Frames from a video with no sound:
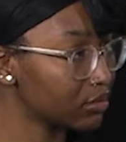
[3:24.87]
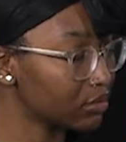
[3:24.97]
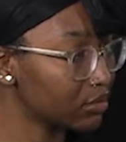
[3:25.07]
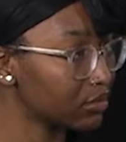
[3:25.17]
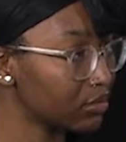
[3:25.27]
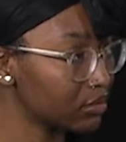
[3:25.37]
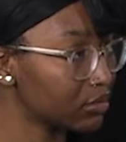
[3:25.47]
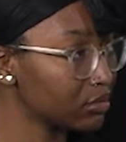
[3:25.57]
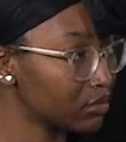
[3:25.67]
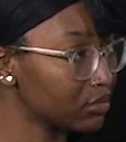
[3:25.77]

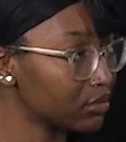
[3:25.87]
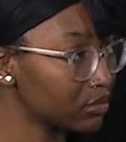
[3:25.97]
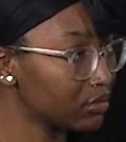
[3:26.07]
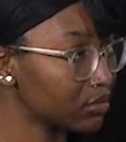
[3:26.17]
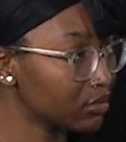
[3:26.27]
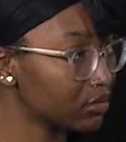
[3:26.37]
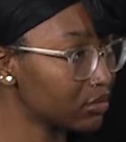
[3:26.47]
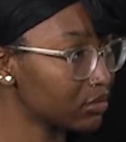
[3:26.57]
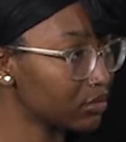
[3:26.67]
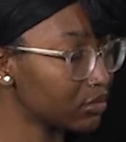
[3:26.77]

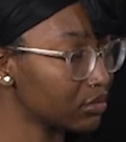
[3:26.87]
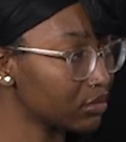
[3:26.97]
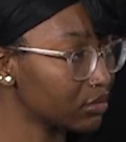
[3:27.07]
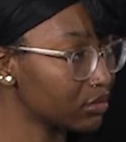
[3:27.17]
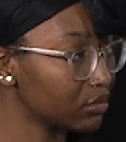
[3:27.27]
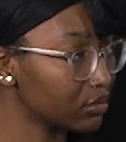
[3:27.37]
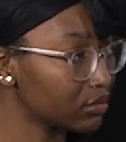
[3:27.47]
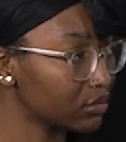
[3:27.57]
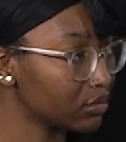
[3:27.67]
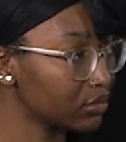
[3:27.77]

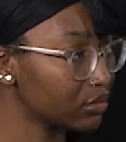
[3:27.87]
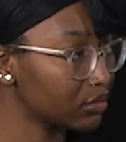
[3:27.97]
This person isn't speaking.